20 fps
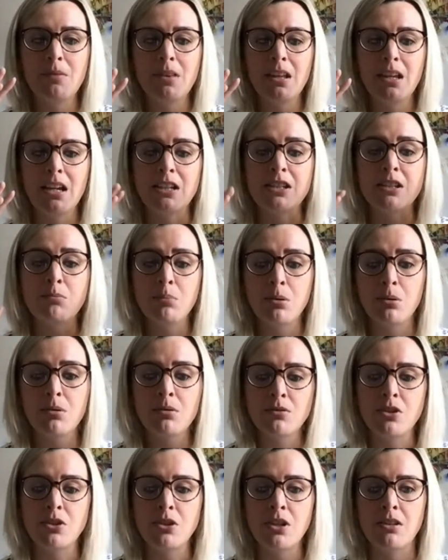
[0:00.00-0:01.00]
it's
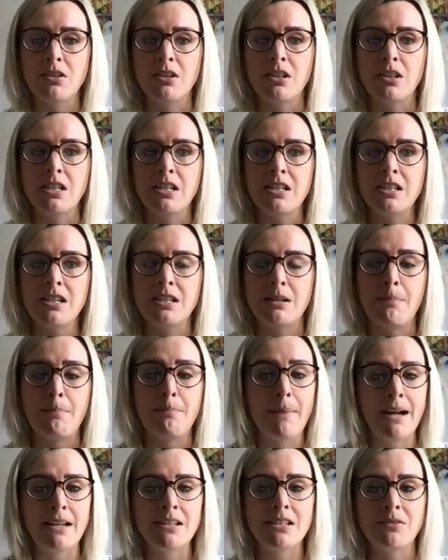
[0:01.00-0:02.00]
important to note that this is a
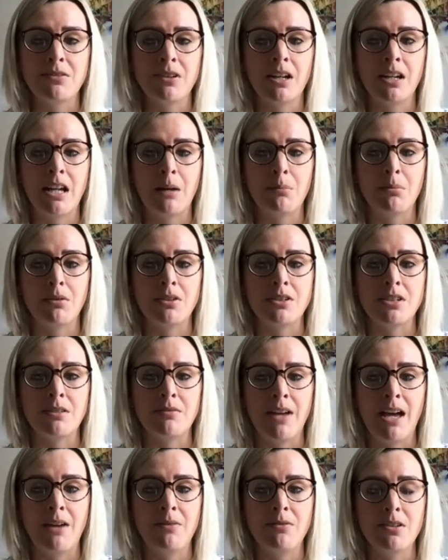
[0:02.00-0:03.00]
massive collaborative
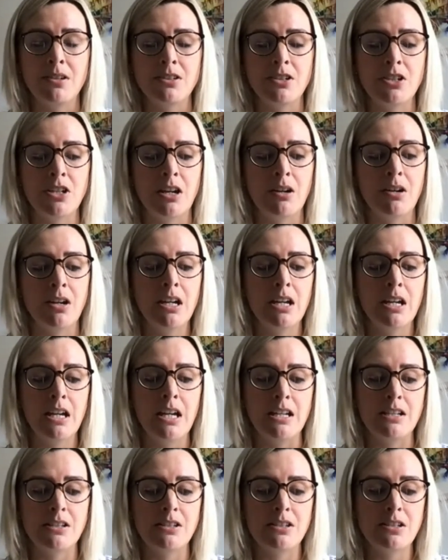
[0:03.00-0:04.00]
effort.
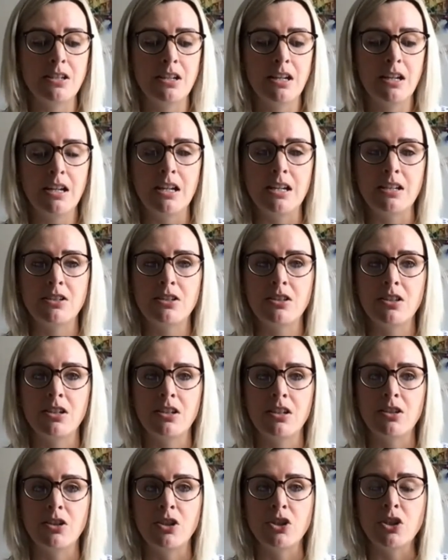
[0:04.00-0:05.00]
It's
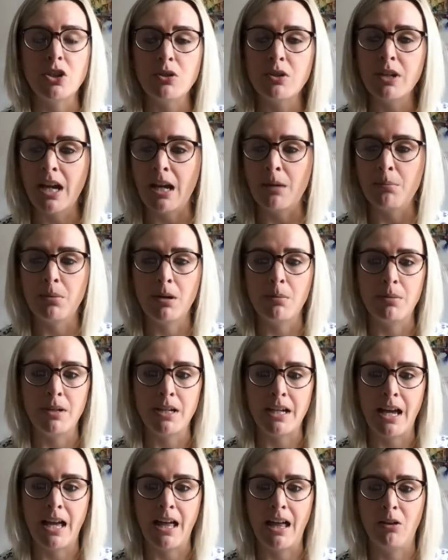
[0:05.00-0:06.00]
the UK
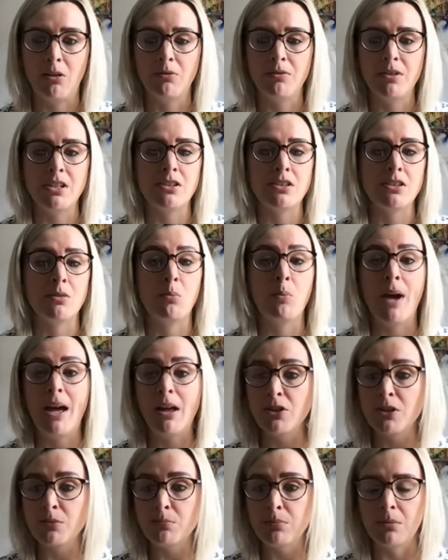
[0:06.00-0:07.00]
Public Health, it's the
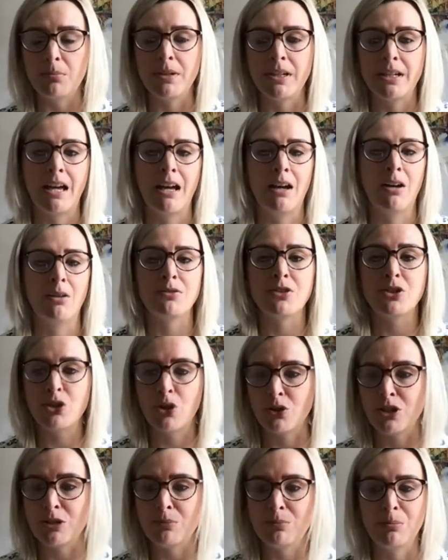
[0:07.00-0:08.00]
Welsh Public Health,
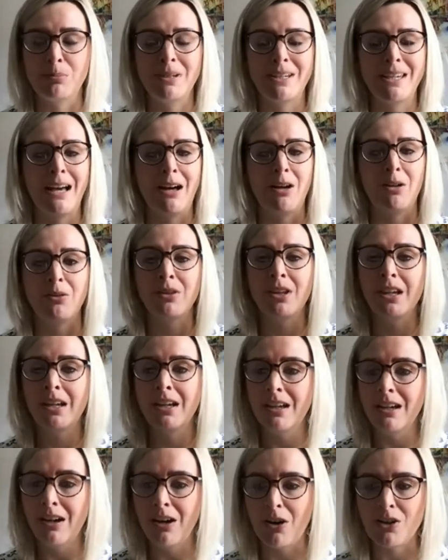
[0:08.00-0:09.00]
Scottish Public Health,
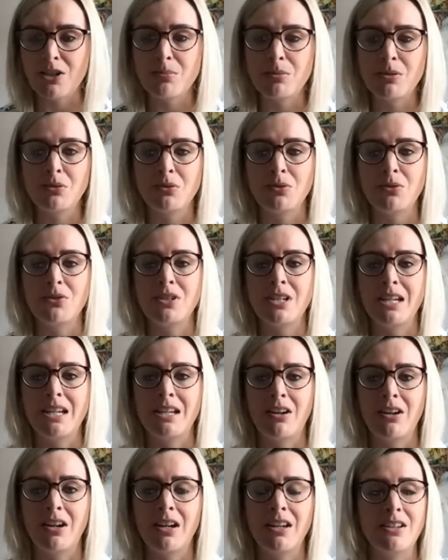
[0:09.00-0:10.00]
hospitals in
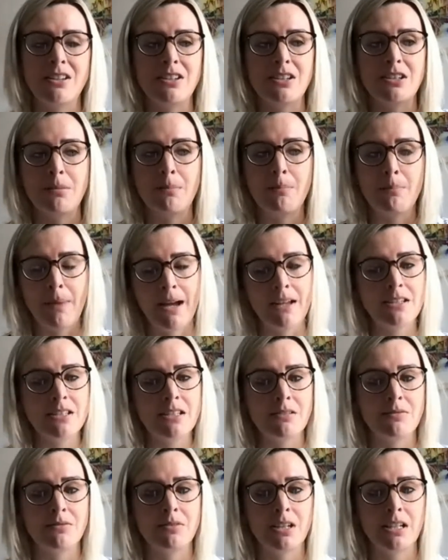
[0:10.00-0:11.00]
Ireland. It's a
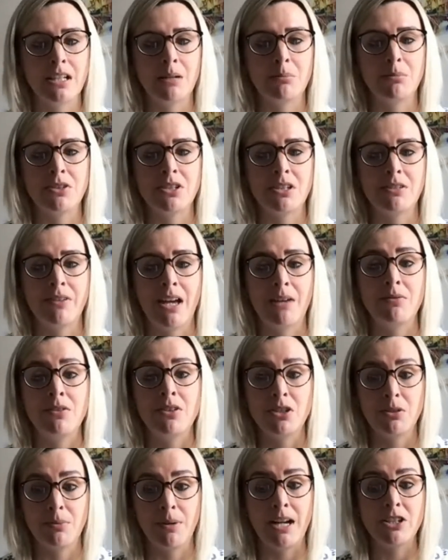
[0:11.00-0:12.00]
massive collaborative
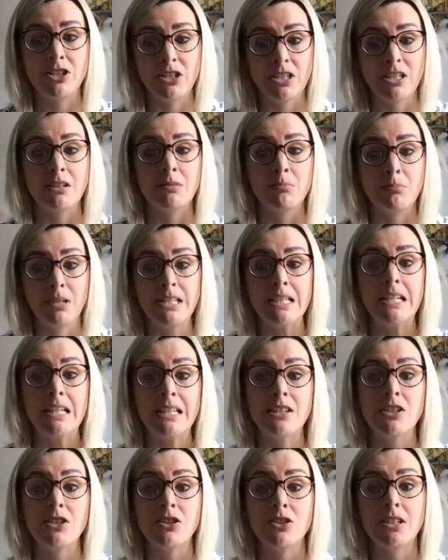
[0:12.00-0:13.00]
effort to complete
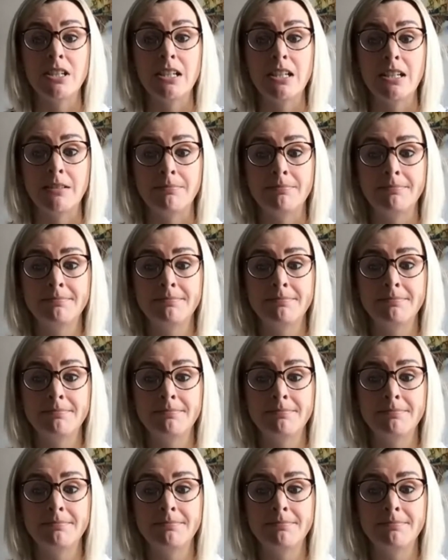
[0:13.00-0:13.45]
the study.